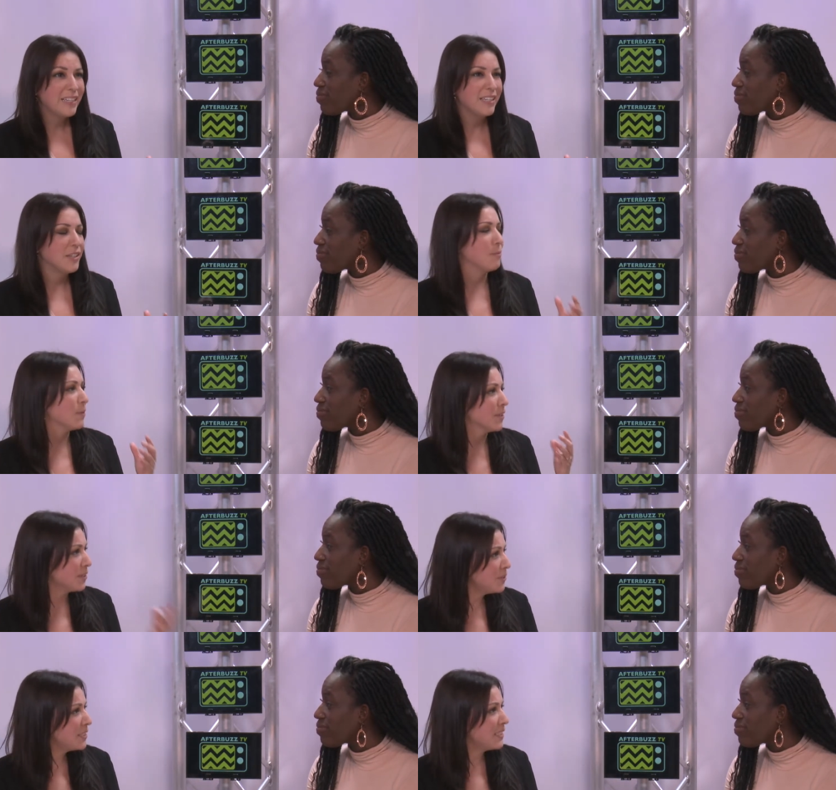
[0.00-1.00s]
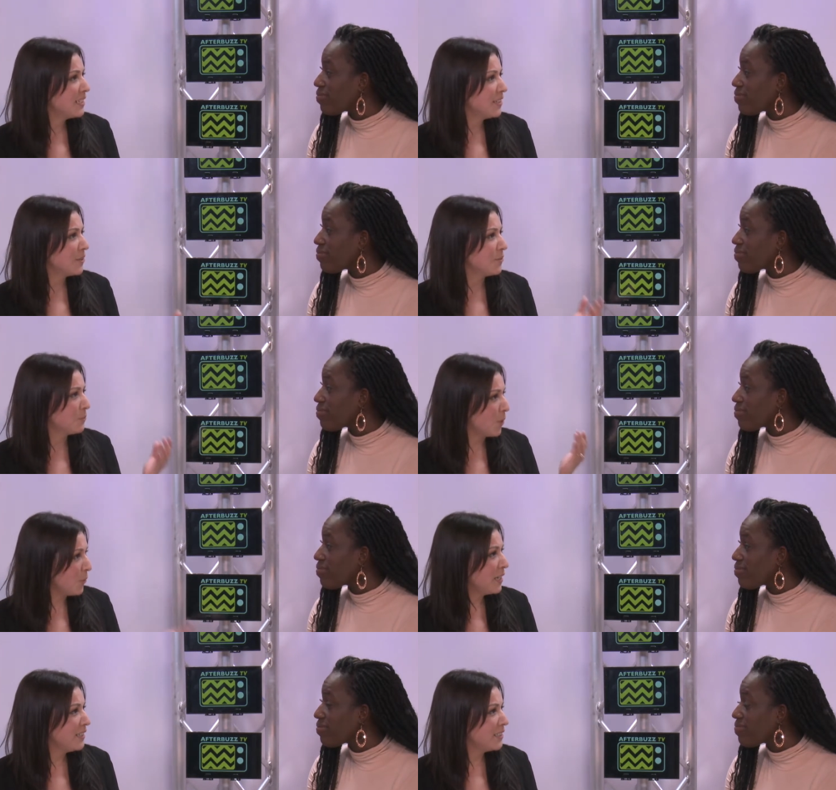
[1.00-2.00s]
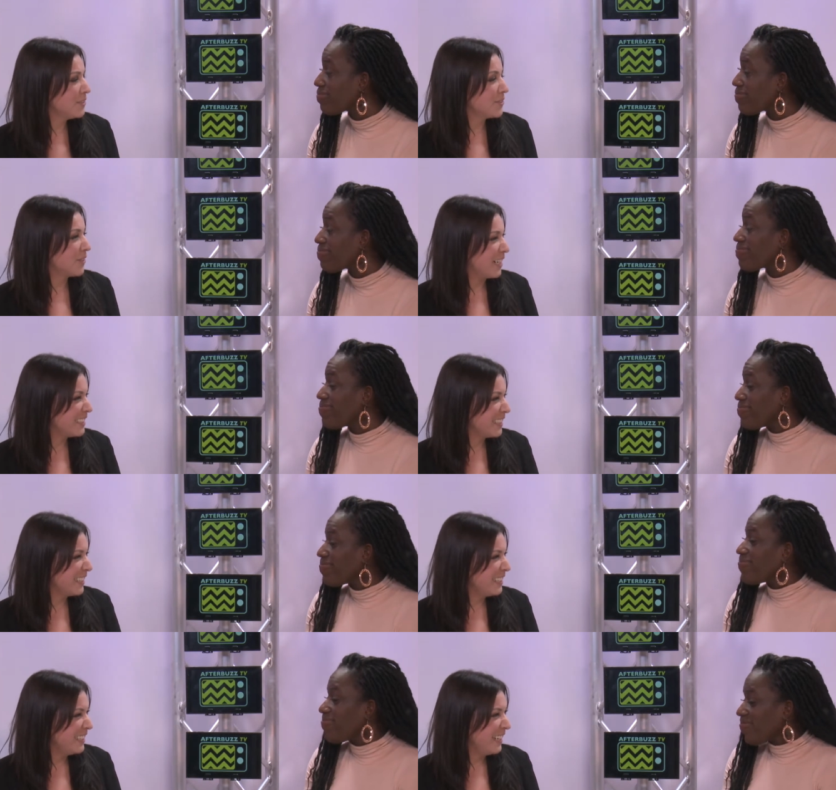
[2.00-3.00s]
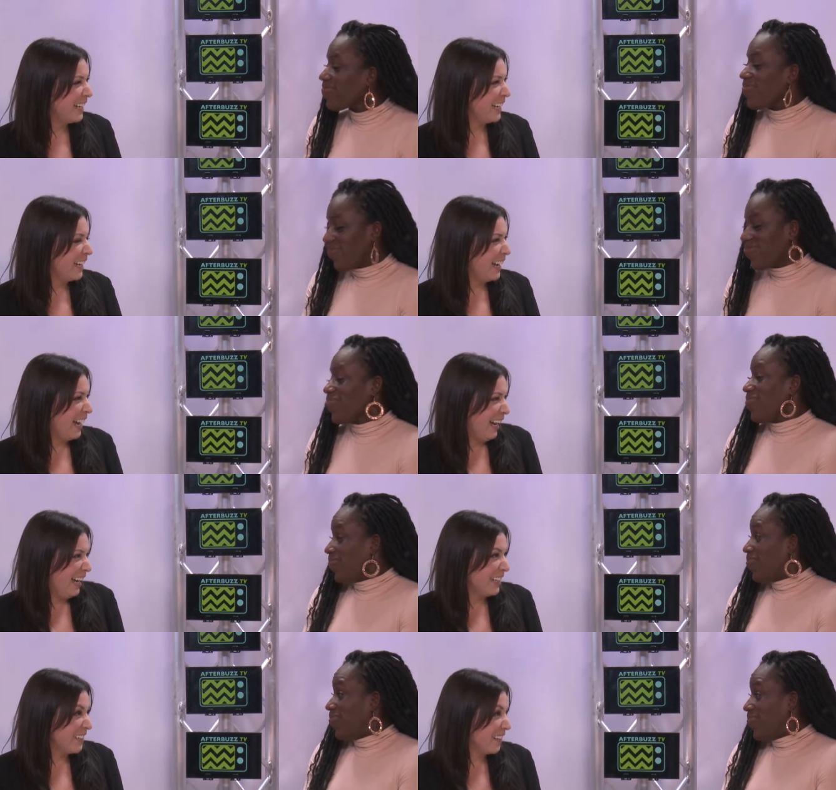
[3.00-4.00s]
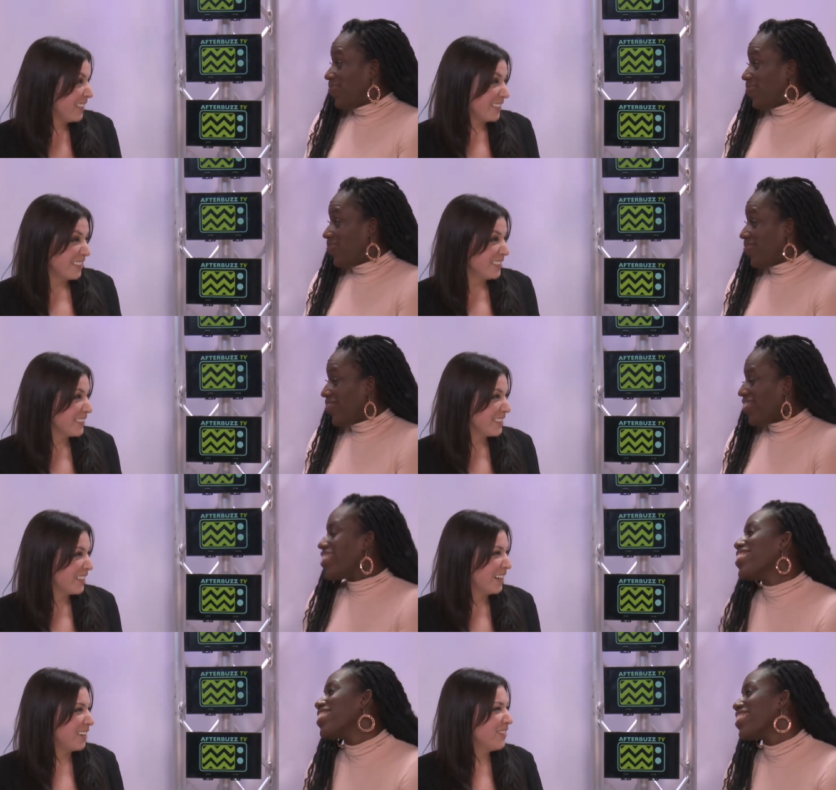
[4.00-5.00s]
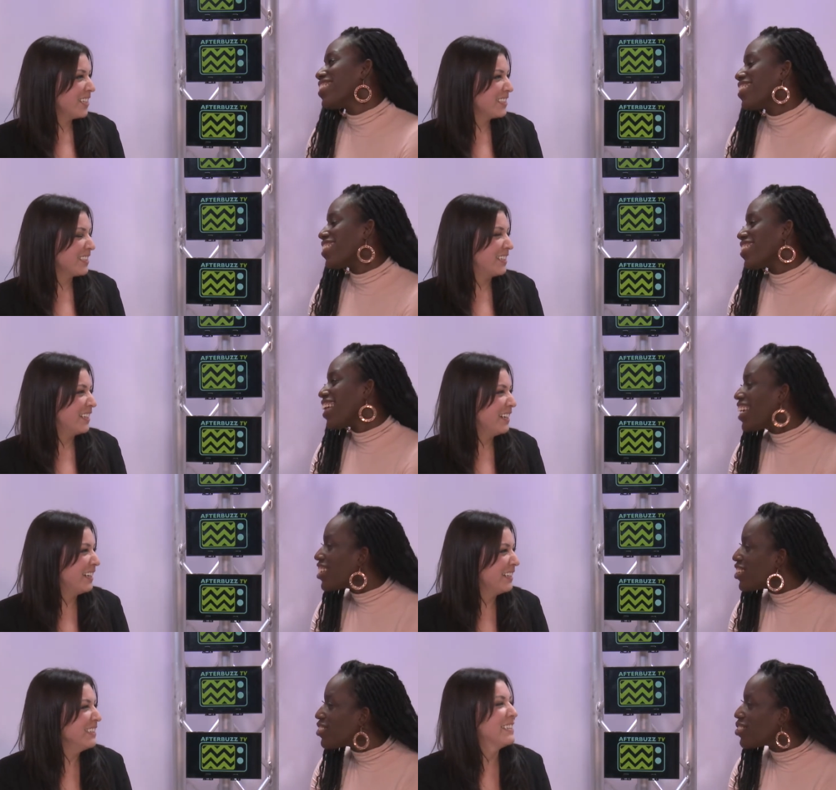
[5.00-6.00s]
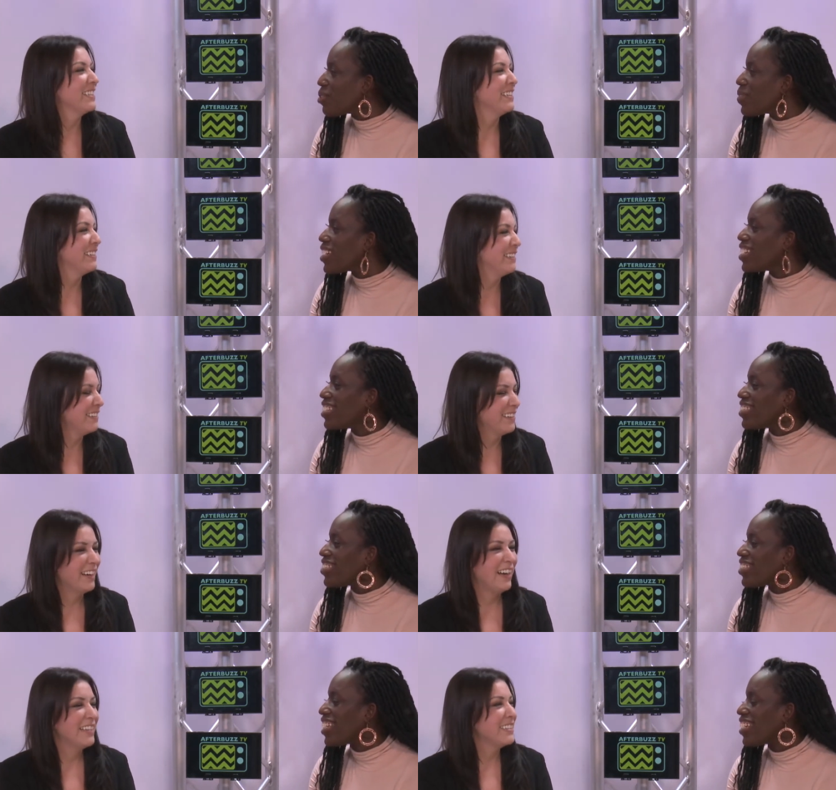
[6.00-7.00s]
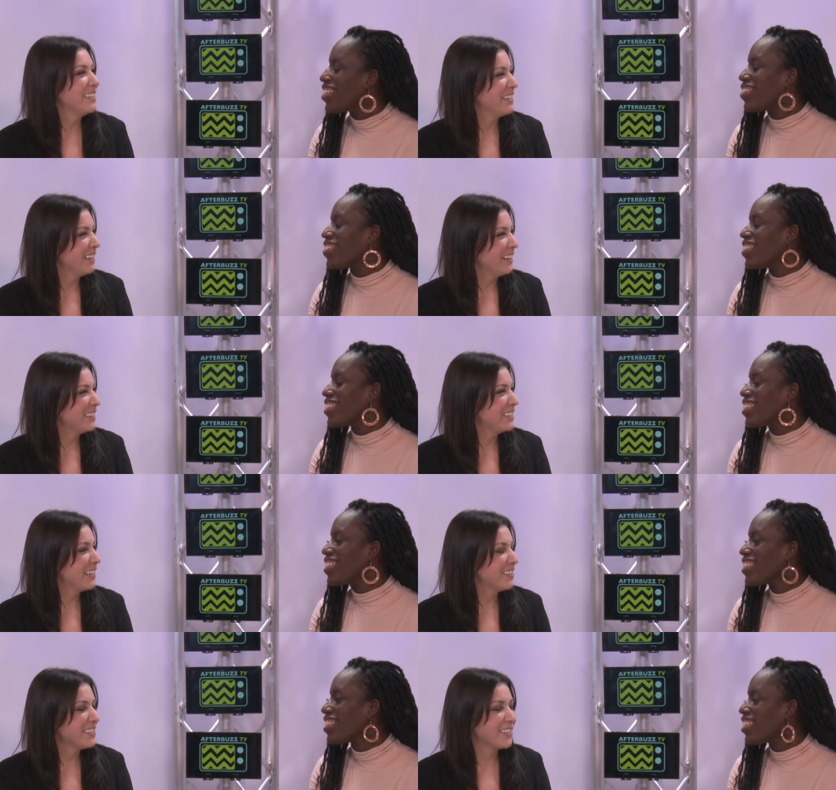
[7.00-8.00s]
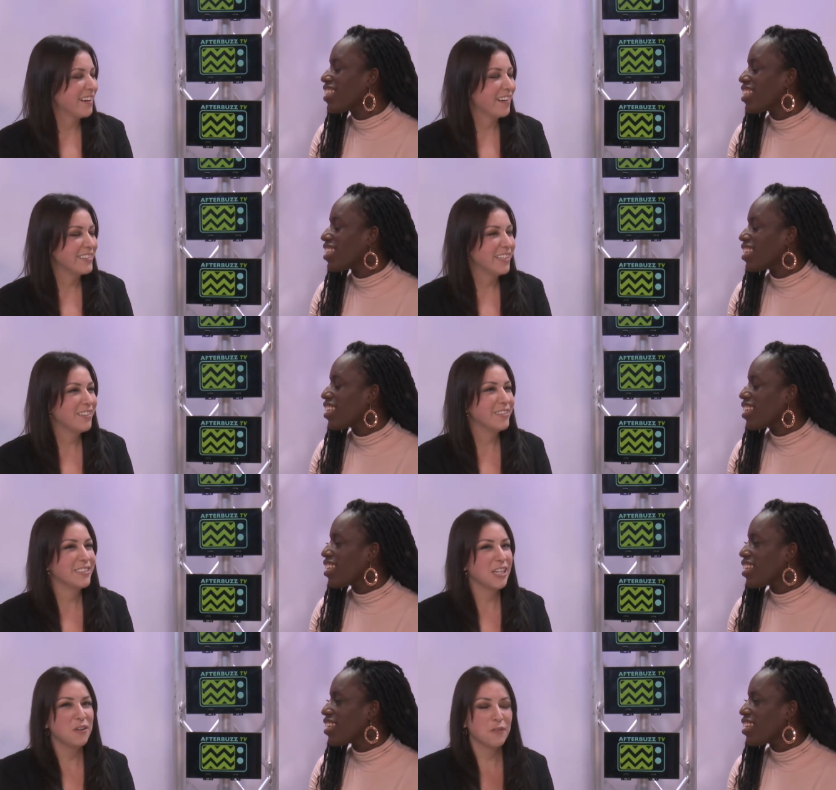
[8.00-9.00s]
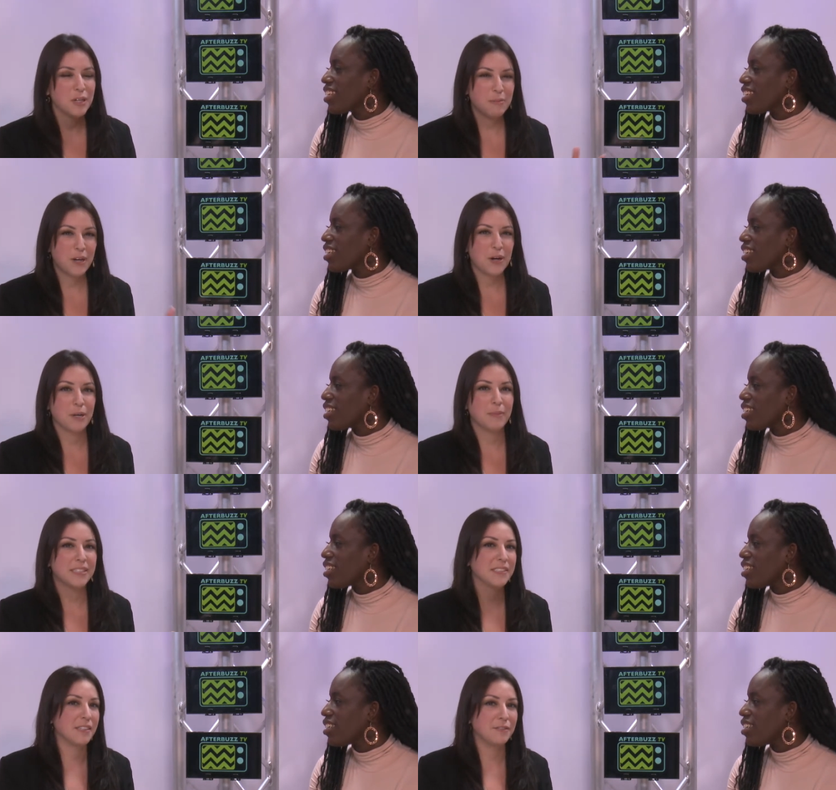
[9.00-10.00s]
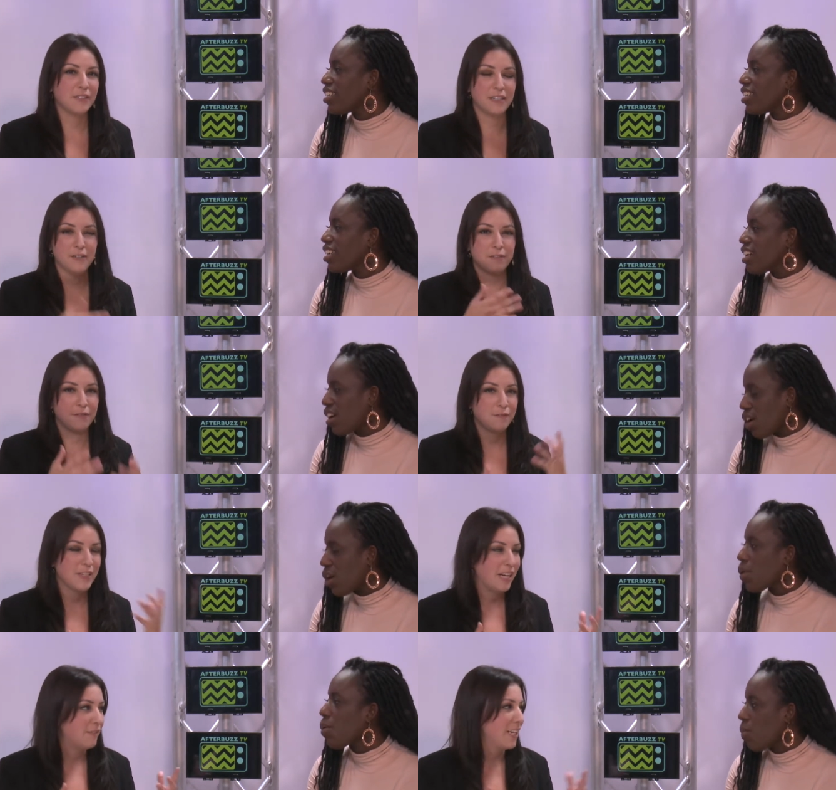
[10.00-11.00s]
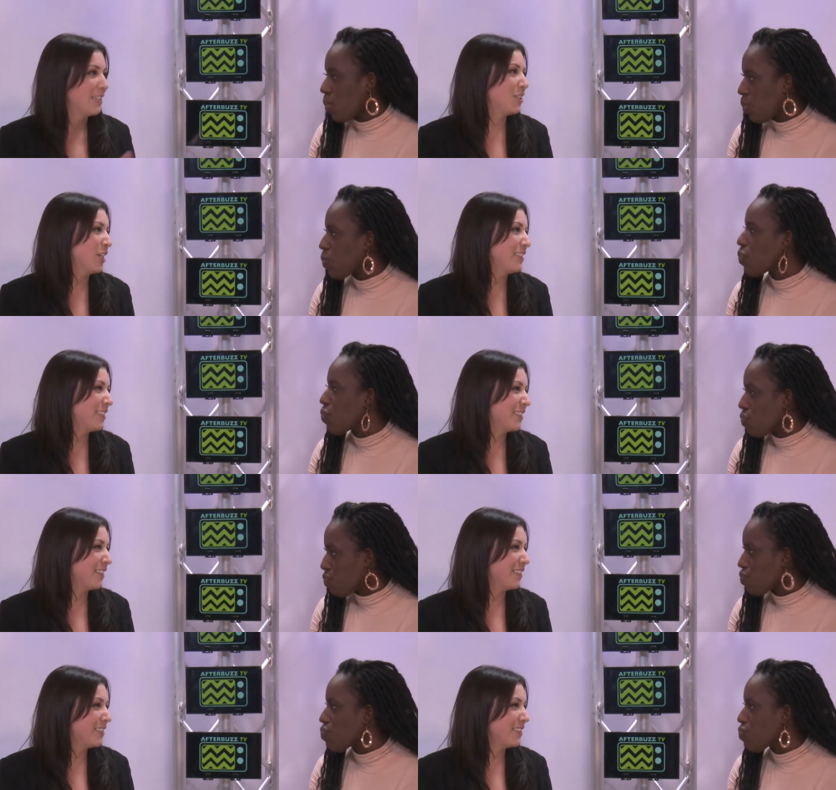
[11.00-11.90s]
Speaker 1: it, you produced it, you wrote it, you directed it. Congratulations on Hard Medicine. Thank yeah. you
Speaker 2: so much. Thank you.
Speaker 1: Tell us, uh, tell tell everyone about Hard Medicine if they if they haven't had a chance to